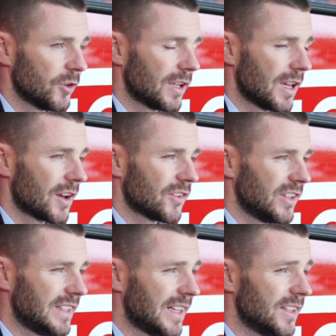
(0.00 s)
until I had a
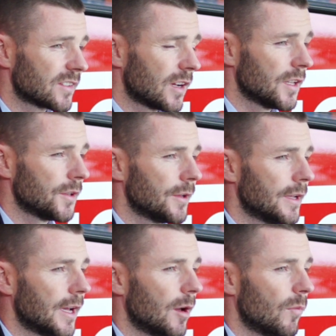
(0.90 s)
CT scan,
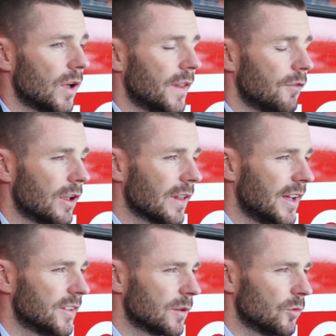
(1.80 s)
um, and they
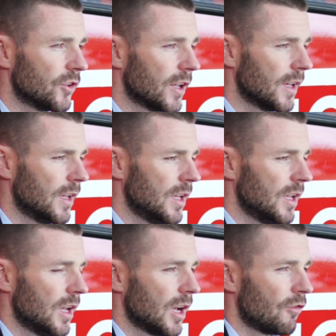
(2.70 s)
realised it was a,
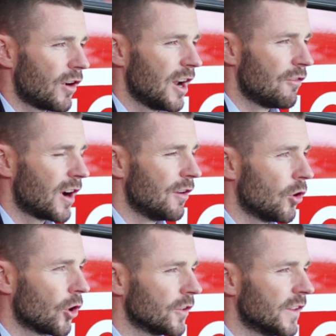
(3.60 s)
a, very, very
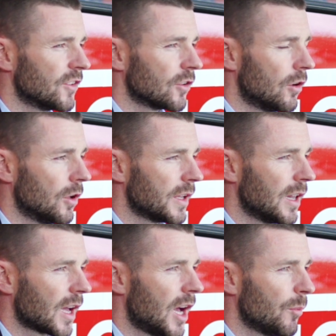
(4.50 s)
rare condition called
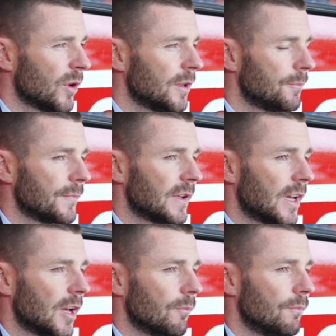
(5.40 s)
Alcapa.
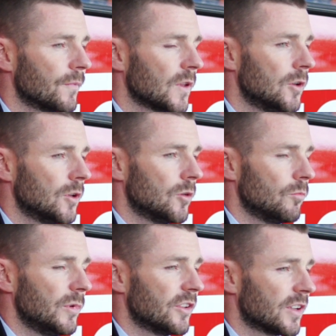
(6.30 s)
Um,
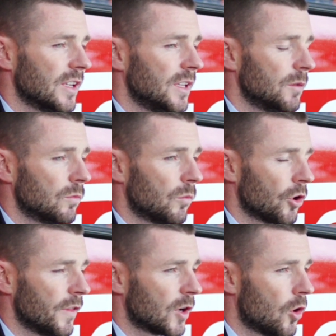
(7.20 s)
basically,
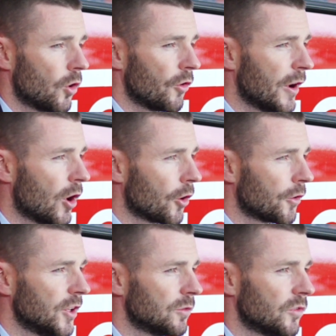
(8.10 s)
one of the coronary
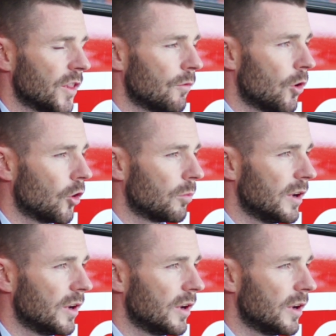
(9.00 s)
arteries was in the wrong